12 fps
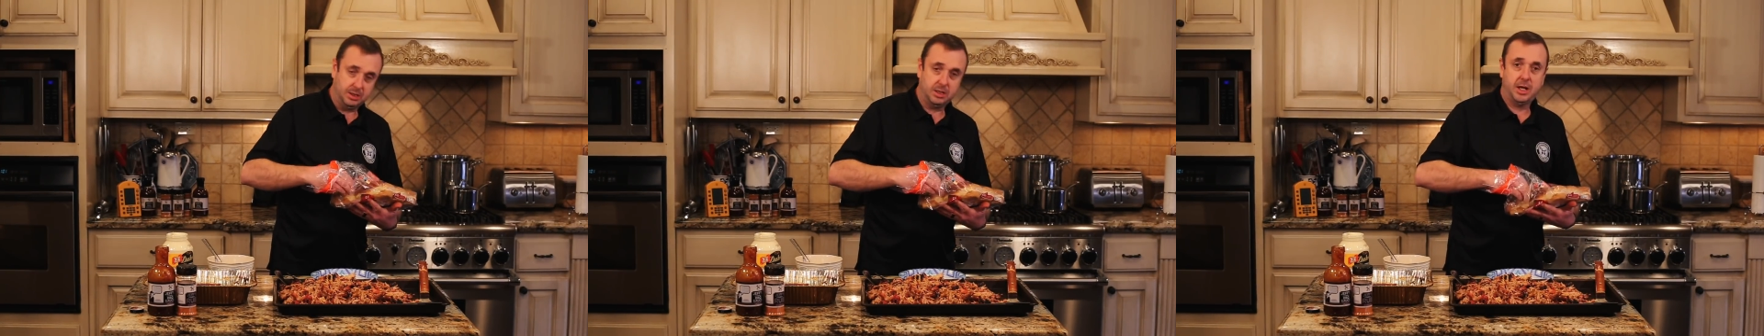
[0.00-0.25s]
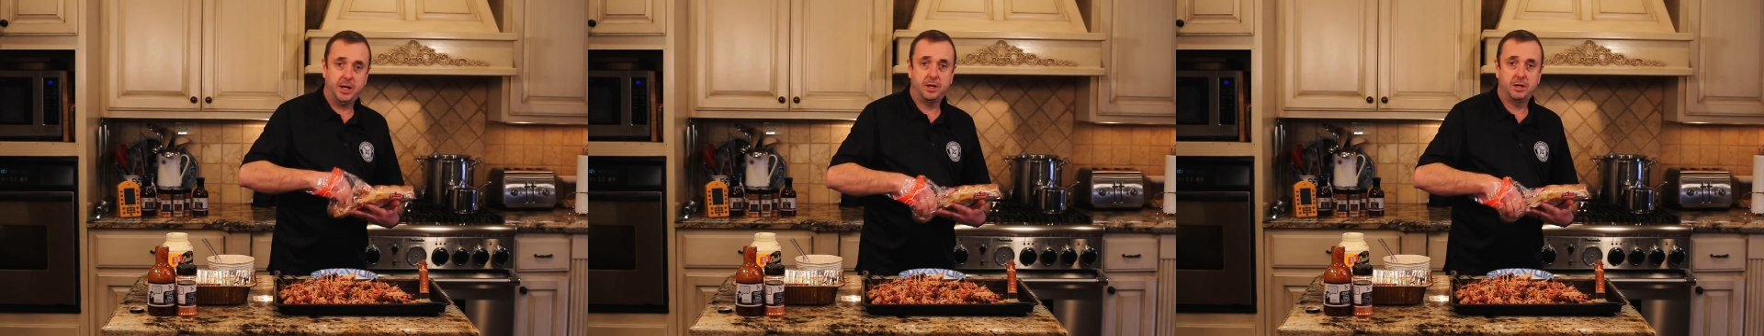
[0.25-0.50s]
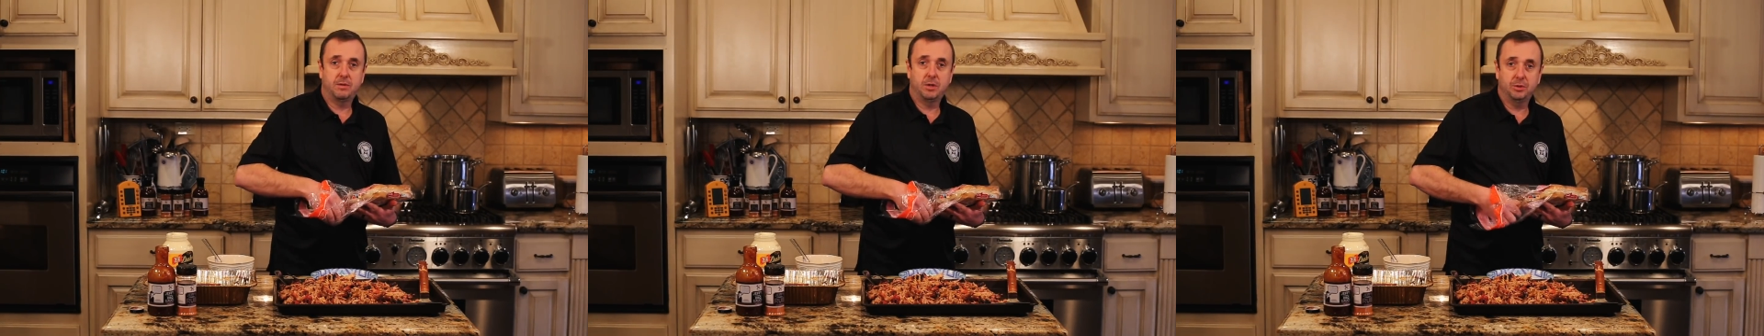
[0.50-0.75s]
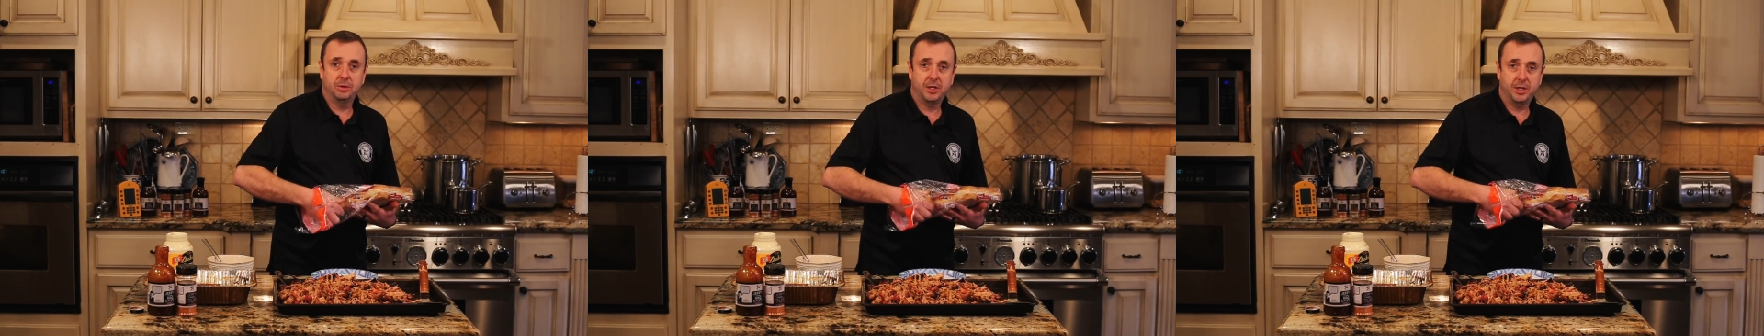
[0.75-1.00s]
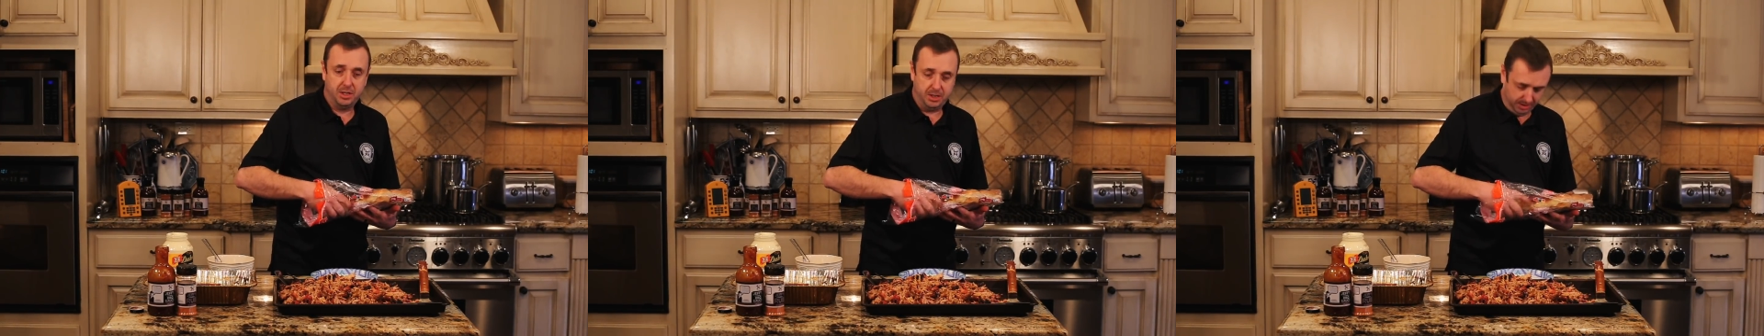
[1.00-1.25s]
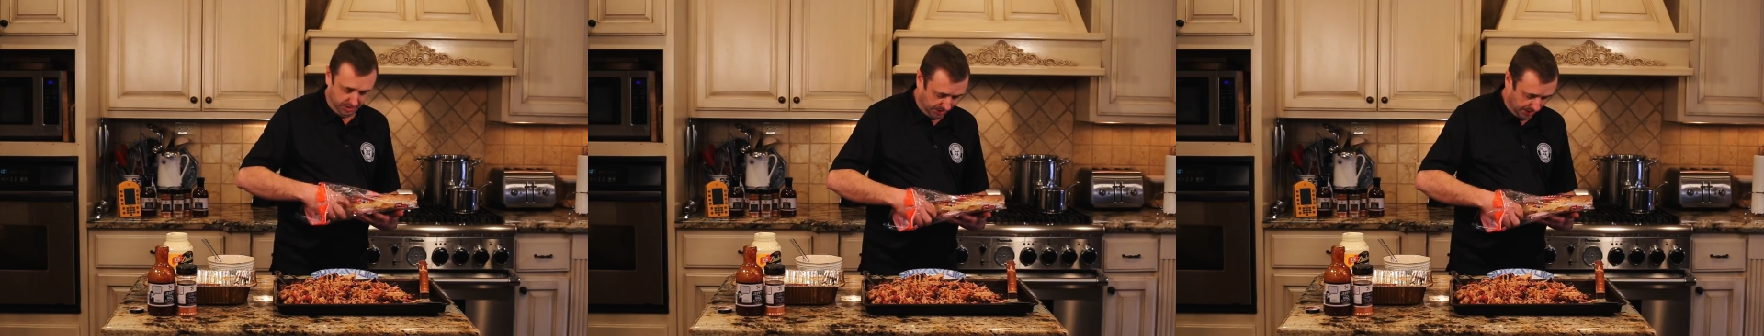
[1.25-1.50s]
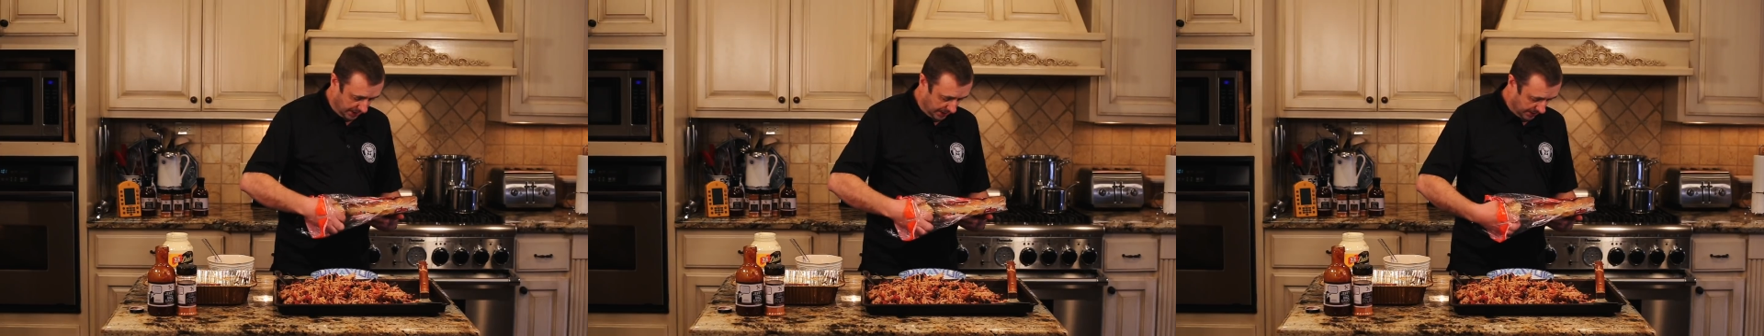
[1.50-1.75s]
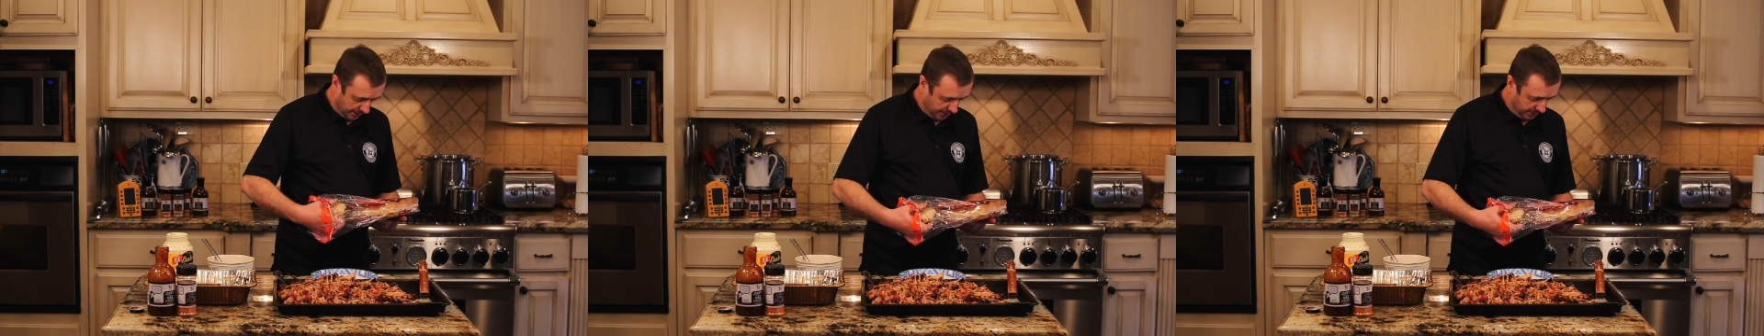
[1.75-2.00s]
slider rolls here.
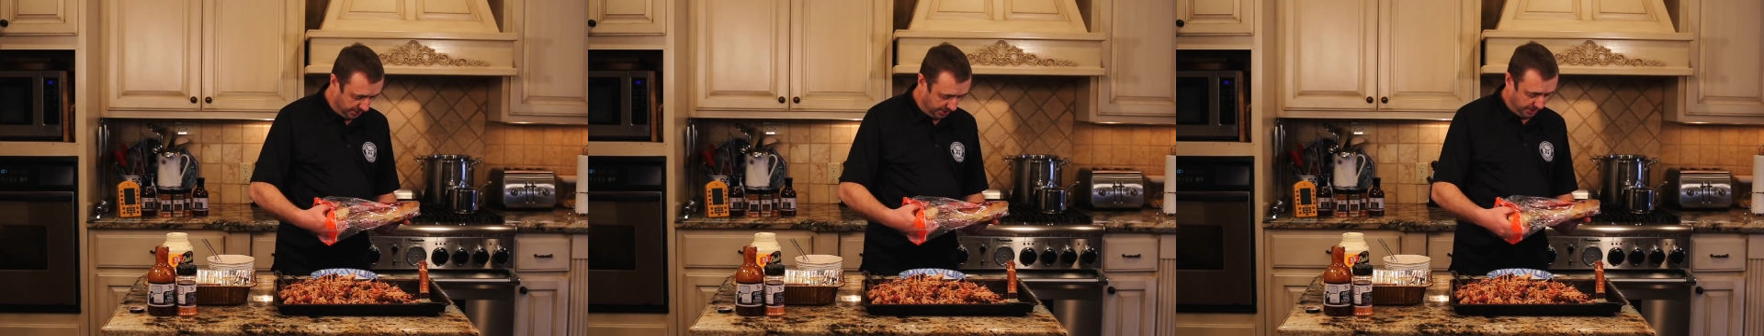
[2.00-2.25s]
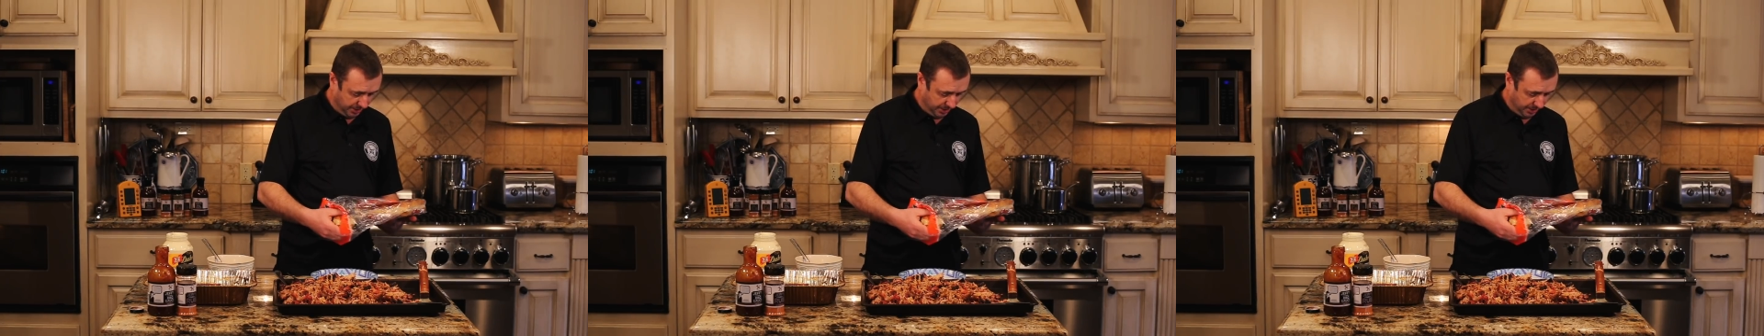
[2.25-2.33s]
These